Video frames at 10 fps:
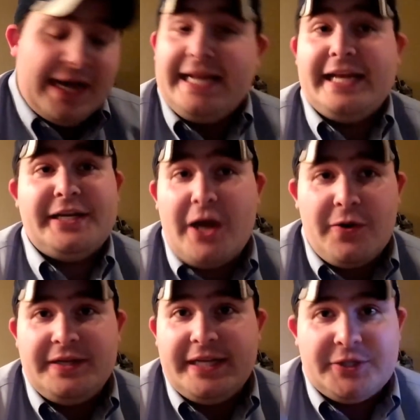I didn't get to go
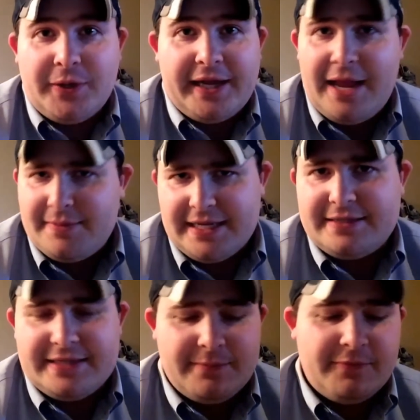to the Detroit game, as I
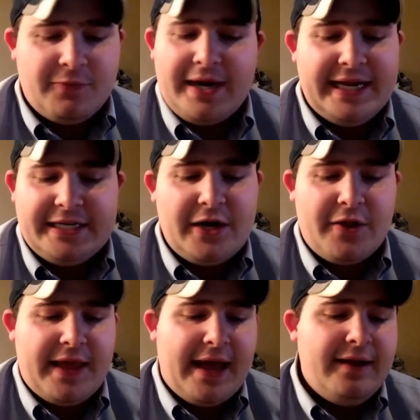said before. I didn't get to go to
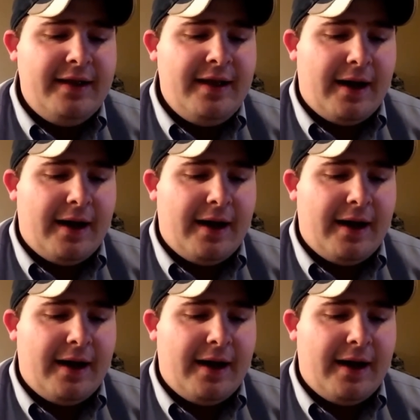that.